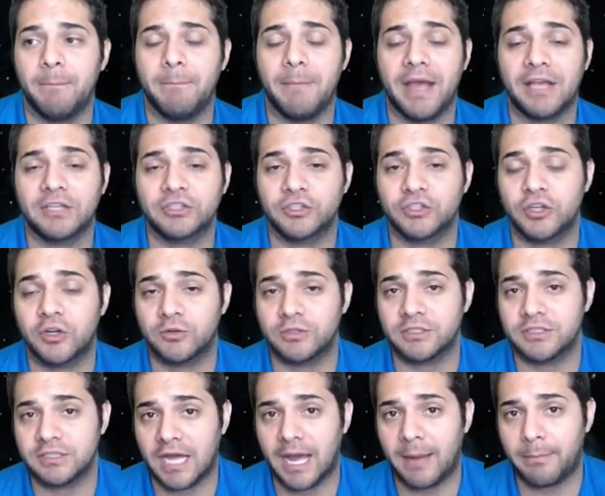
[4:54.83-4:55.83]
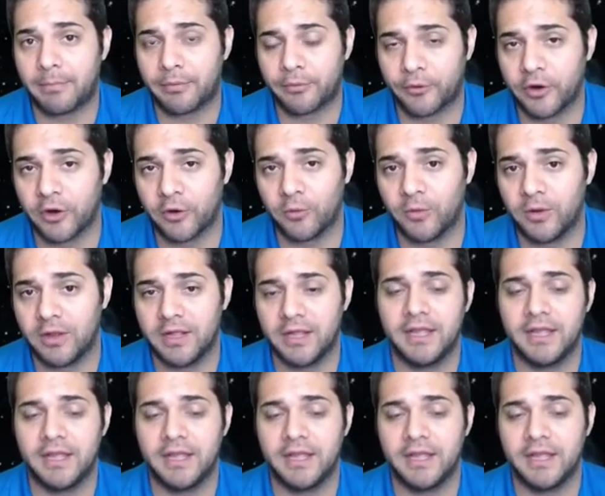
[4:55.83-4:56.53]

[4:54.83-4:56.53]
masternodes dot pro.